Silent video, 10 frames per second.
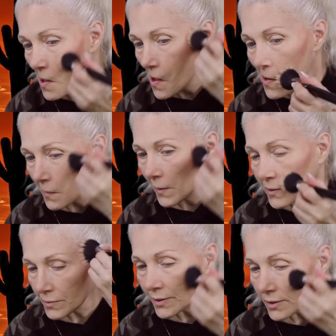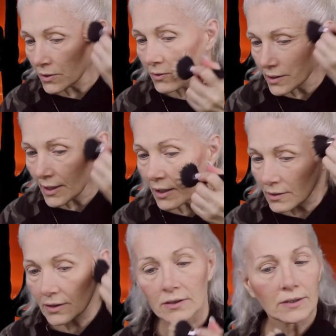Anyways, we're going to tone it down a
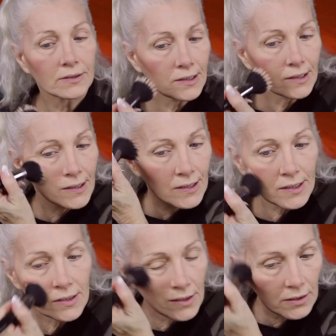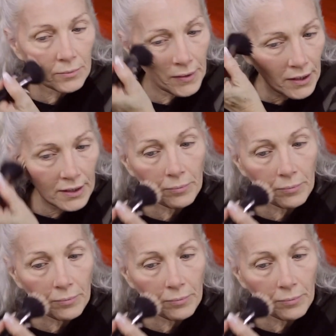little because it is a little pink,